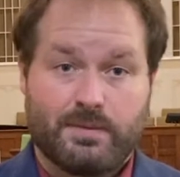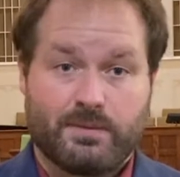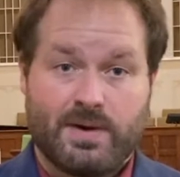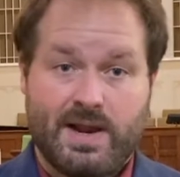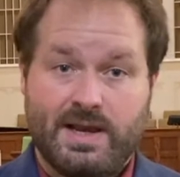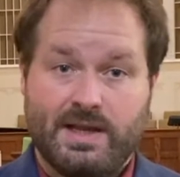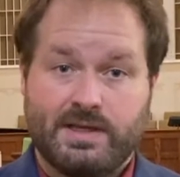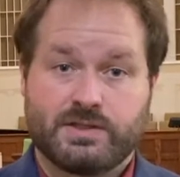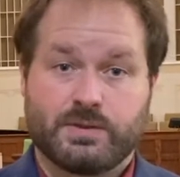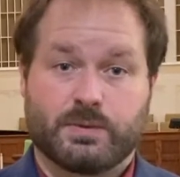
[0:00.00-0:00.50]

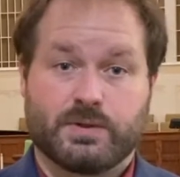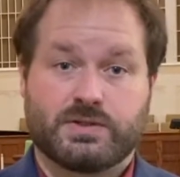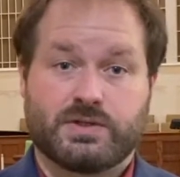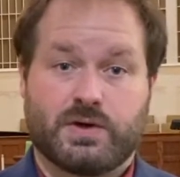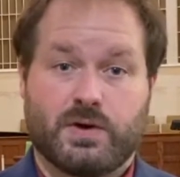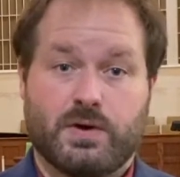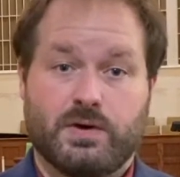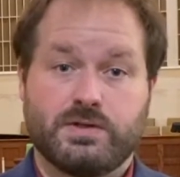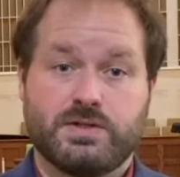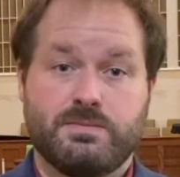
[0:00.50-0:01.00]
ready to
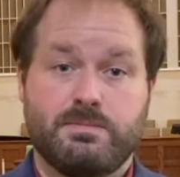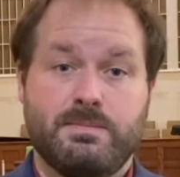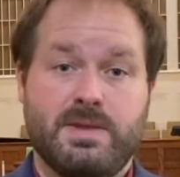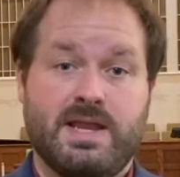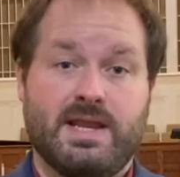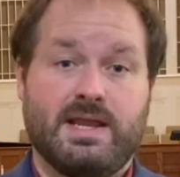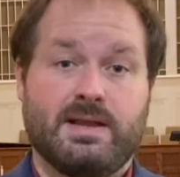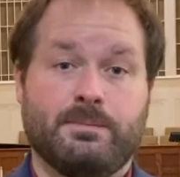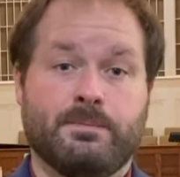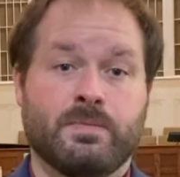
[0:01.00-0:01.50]
return to
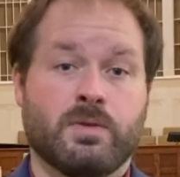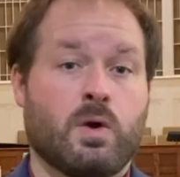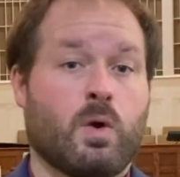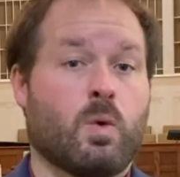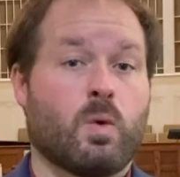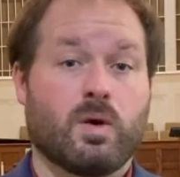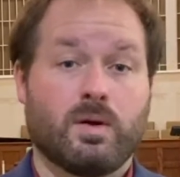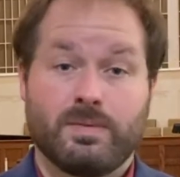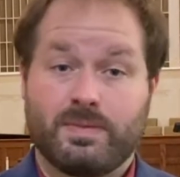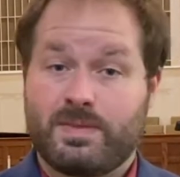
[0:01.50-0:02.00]
meeting,
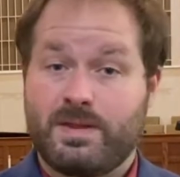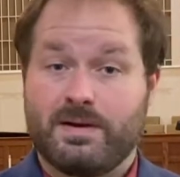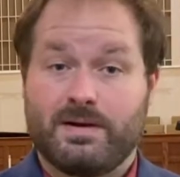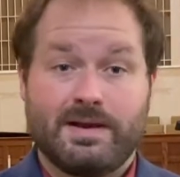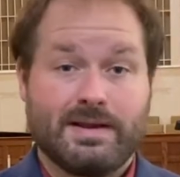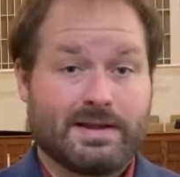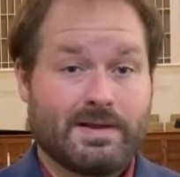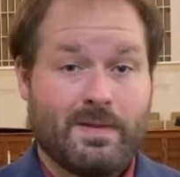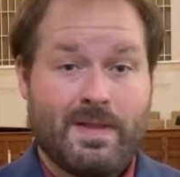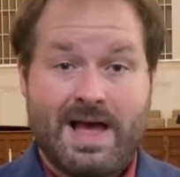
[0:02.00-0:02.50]
or they're
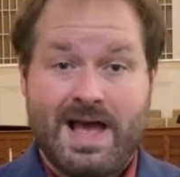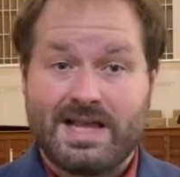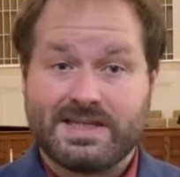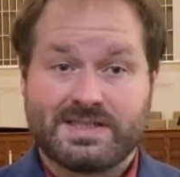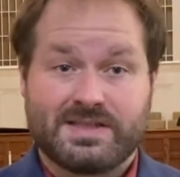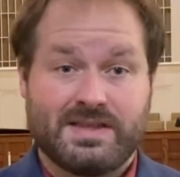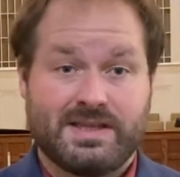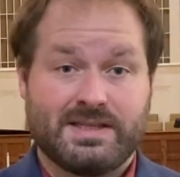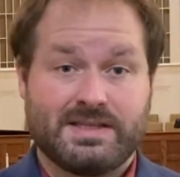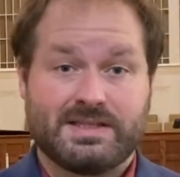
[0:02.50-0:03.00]
in a
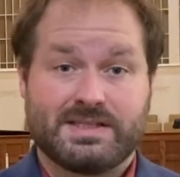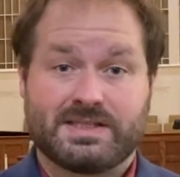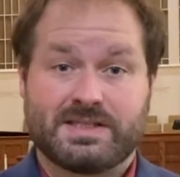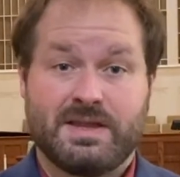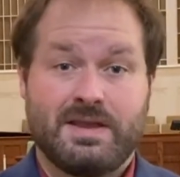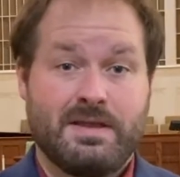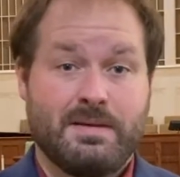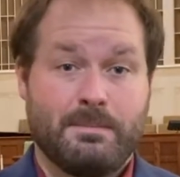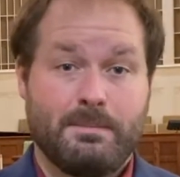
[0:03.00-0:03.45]
class that's